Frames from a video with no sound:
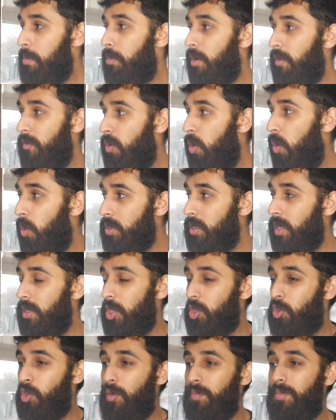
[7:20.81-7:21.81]
But of course,
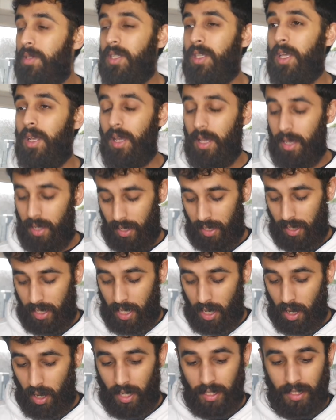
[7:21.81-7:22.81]
the trip to the
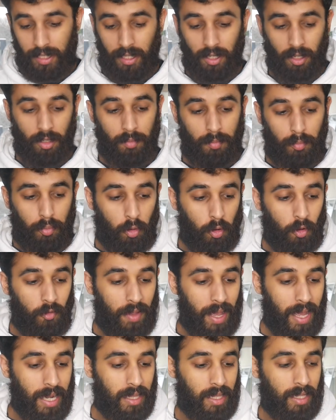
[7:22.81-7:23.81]
ER didn't
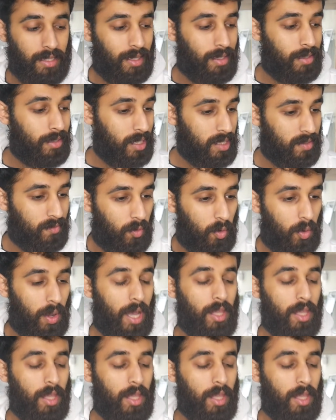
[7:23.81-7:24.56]
prove anything successful,